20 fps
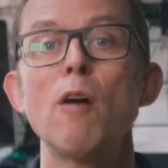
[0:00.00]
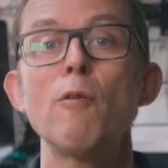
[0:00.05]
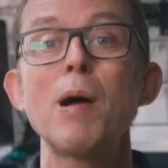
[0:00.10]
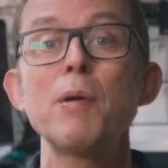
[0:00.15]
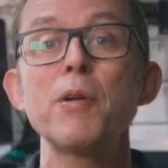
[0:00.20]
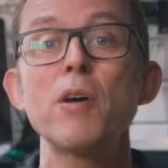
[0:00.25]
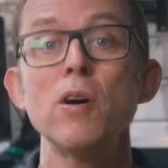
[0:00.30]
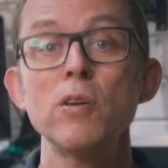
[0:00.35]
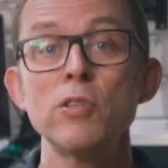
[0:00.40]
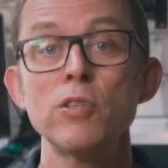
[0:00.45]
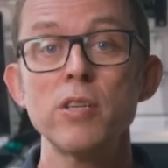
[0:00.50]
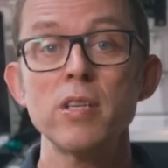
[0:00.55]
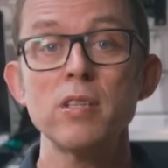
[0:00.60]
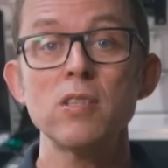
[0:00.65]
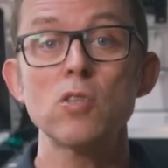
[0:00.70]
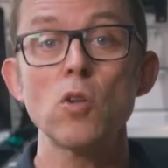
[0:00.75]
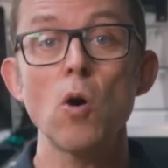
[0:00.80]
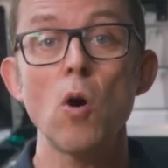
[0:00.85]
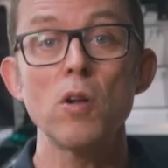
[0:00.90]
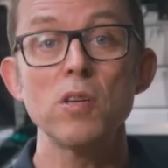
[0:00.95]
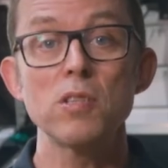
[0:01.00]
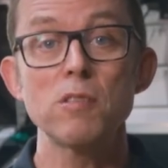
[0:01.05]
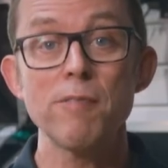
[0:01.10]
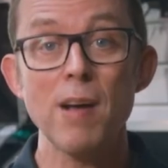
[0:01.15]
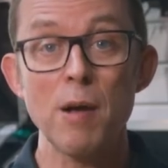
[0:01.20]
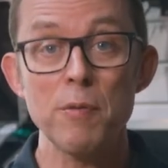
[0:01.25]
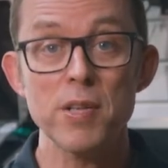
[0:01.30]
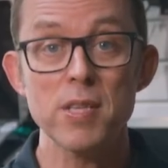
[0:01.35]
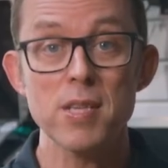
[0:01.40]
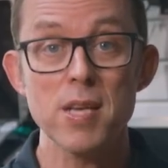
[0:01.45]
Around 100 installers
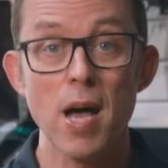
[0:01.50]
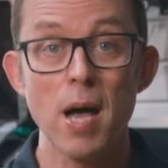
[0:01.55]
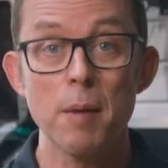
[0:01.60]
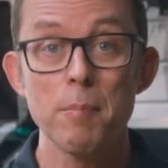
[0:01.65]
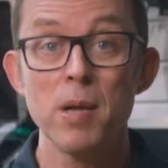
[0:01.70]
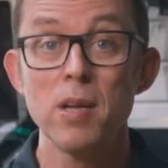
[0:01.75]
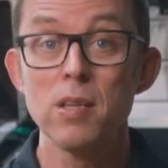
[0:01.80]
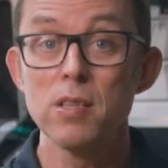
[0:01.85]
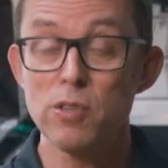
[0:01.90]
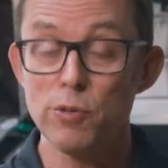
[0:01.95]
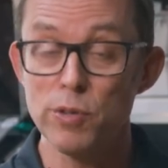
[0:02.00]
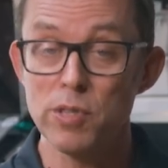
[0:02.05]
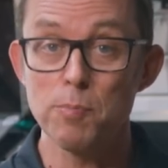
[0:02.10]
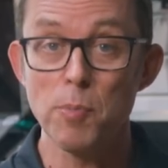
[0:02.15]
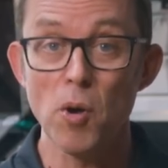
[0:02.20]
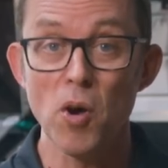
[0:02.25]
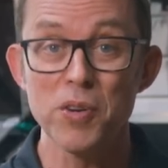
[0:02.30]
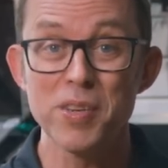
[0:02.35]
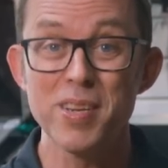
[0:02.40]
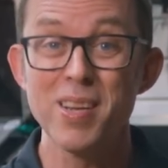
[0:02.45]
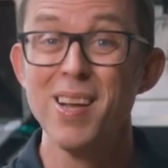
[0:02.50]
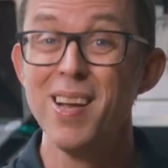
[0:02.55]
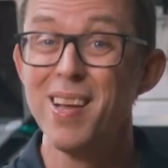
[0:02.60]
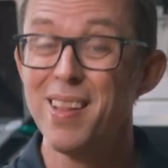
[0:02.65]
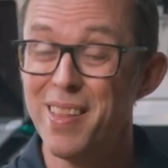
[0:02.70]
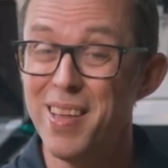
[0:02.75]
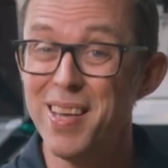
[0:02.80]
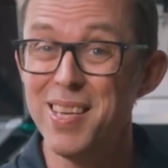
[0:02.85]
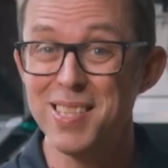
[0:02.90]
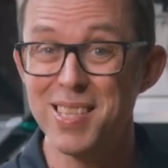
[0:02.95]
found the time to respond,
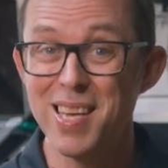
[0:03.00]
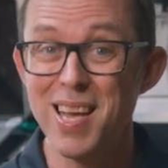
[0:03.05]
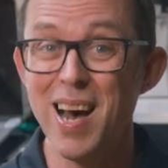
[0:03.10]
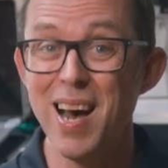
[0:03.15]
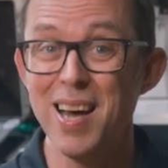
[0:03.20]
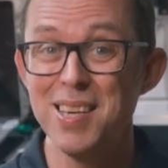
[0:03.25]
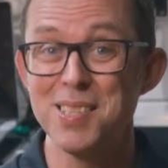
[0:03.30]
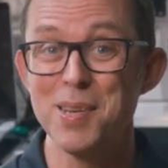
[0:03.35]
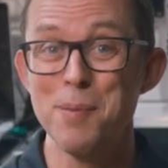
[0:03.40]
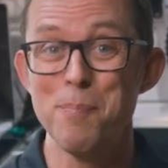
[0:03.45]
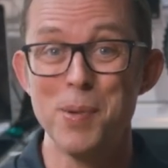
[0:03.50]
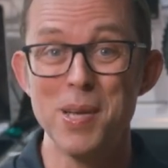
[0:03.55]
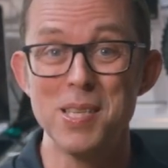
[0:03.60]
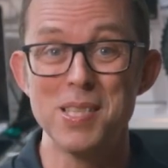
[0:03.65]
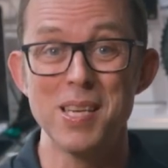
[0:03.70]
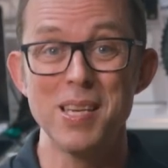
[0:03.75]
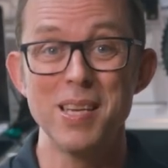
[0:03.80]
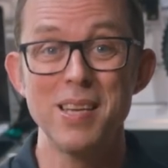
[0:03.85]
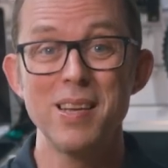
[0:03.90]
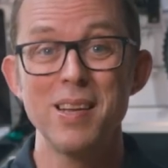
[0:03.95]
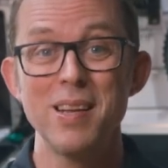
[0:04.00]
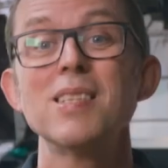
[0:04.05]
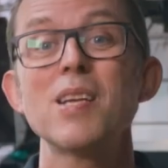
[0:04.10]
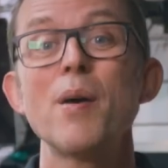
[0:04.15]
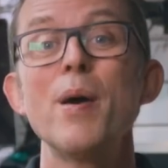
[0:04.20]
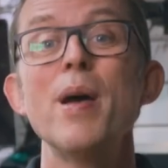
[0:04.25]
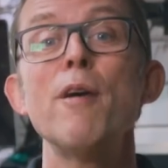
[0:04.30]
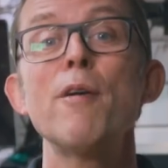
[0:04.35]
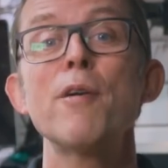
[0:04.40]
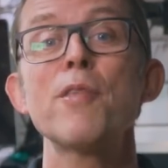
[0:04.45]
"These guys are busy."
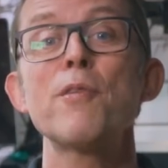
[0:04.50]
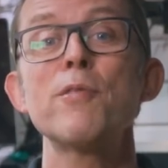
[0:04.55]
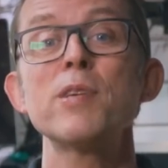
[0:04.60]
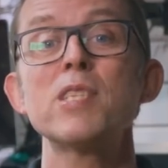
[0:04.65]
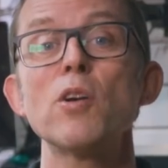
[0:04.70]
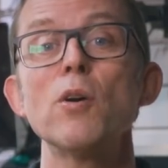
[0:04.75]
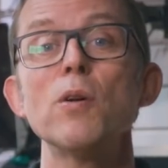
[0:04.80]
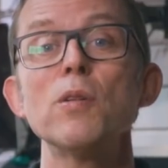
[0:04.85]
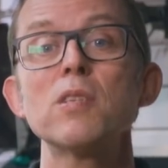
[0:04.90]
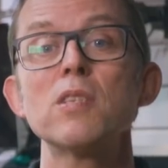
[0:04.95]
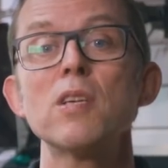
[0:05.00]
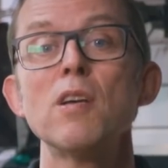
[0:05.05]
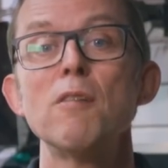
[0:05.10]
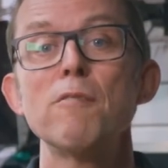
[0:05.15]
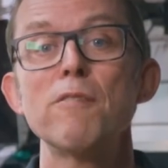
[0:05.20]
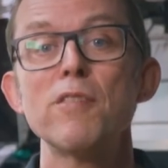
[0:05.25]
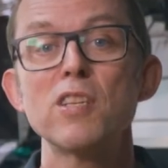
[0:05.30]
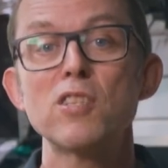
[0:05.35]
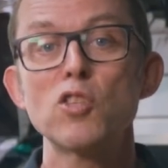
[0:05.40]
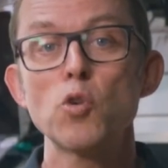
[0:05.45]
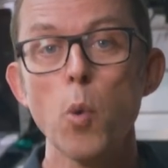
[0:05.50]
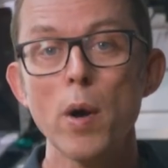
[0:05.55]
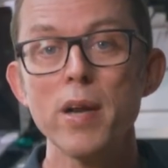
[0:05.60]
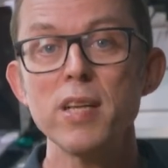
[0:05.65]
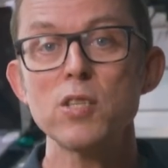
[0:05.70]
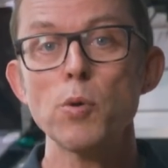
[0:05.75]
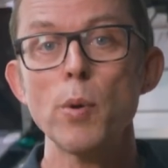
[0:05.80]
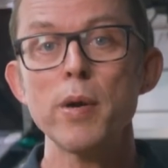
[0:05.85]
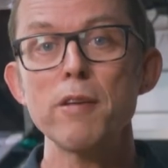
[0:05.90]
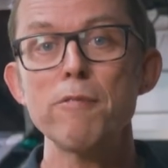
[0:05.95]
So here are the results for the
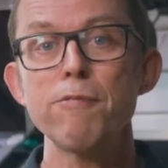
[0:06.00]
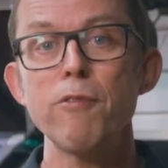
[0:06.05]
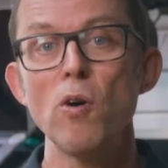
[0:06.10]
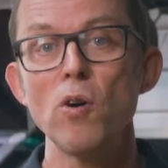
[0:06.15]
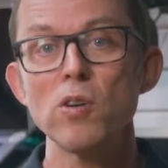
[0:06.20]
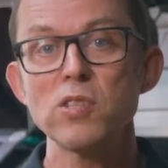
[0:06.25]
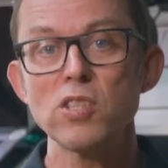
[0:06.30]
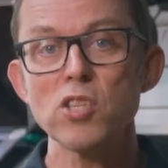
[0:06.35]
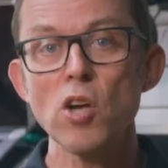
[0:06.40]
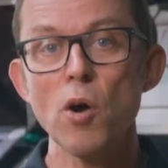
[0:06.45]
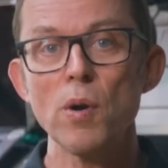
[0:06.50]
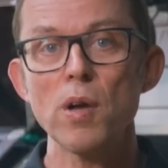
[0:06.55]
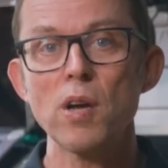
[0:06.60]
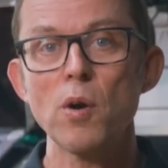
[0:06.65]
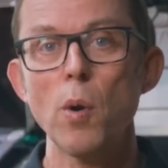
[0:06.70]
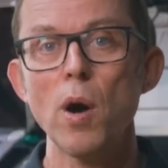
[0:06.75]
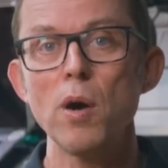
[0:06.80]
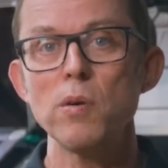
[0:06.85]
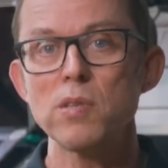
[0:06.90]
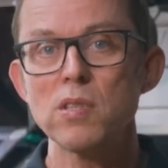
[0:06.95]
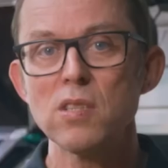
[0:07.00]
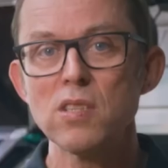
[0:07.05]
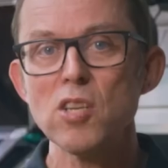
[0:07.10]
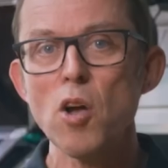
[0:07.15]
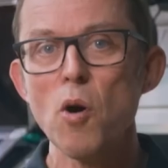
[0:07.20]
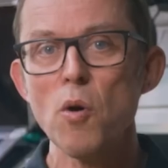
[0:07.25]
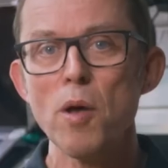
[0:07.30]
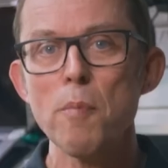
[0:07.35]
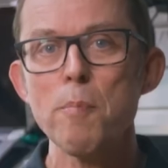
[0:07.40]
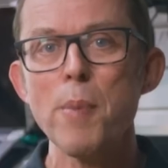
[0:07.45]
2024 SolarQuotes
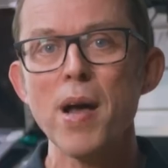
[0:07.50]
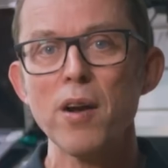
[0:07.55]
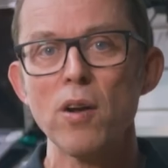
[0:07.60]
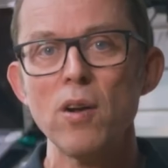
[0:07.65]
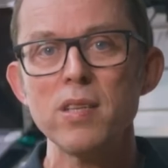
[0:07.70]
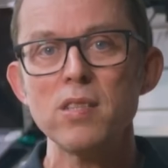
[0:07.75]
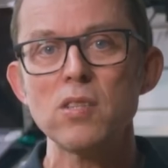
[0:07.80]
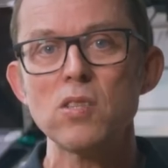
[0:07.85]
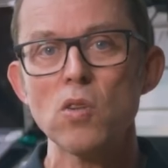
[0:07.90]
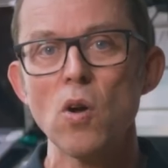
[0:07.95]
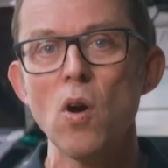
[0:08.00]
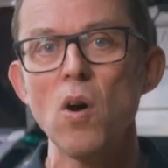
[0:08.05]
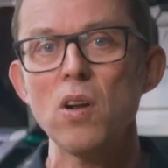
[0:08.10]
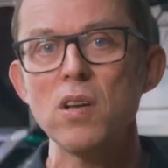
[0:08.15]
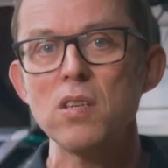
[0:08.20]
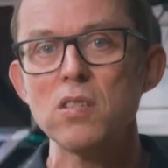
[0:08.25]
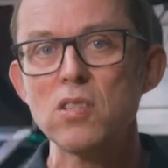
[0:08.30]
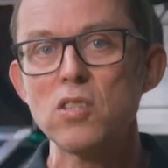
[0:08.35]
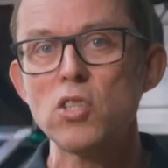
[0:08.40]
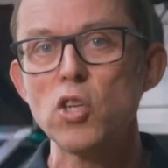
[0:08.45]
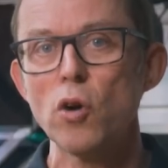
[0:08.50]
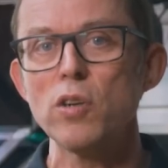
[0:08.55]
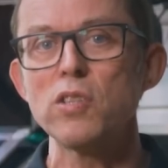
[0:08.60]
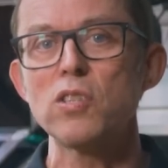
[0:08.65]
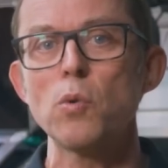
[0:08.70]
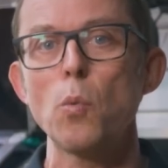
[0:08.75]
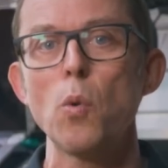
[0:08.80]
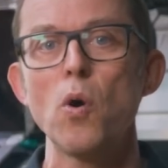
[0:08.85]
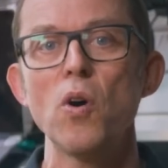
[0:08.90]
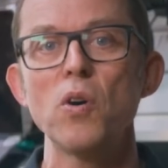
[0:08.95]
Solar Panel Installers
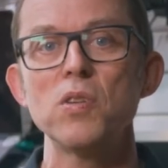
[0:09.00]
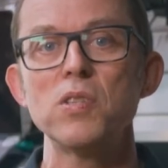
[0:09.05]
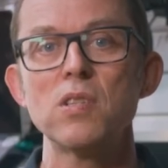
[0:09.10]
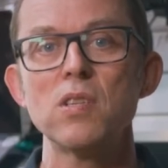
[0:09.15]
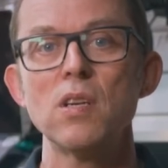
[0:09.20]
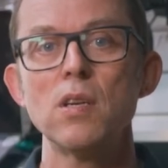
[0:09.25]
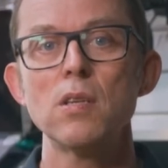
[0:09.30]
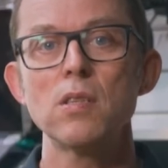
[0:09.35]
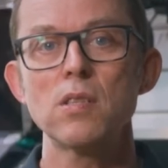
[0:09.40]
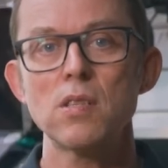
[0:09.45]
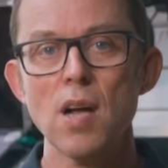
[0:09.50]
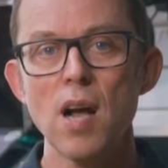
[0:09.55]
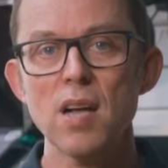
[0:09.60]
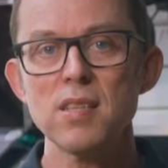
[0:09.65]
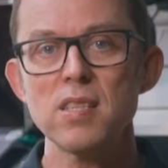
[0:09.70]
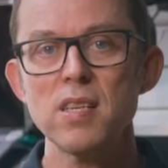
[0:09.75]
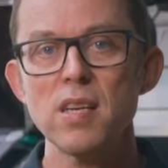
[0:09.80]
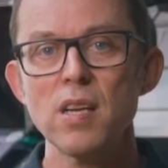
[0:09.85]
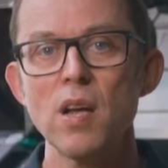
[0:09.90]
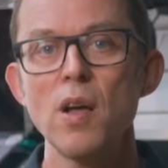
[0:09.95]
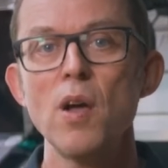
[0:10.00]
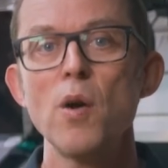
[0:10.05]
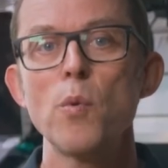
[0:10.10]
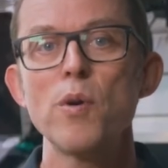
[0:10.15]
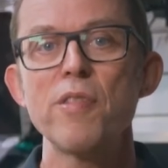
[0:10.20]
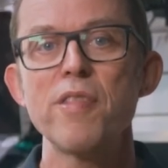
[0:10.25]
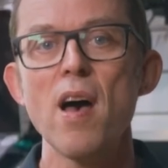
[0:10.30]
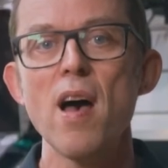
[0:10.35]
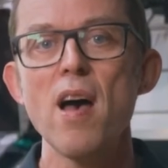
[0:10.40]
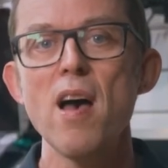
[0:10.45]
Choice Awards, starting
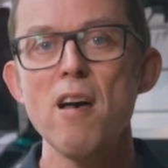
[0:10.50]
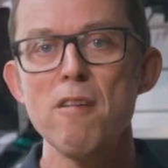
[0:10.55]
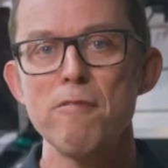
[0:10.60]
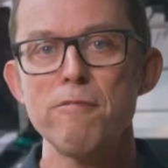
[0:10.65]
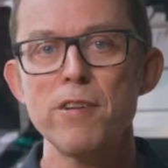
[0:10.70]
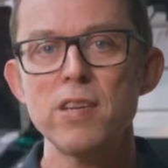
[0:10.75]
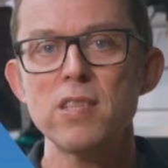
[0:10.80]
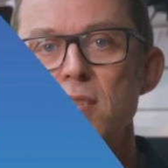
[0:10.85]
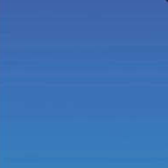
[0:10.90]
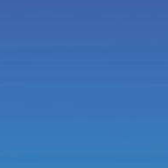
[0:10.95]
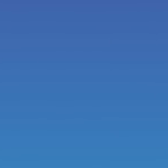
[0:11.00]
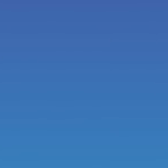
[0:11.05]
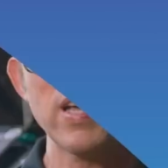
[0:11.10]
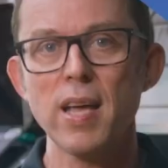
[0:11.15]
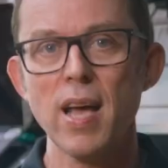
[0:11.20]
with the Every Dollar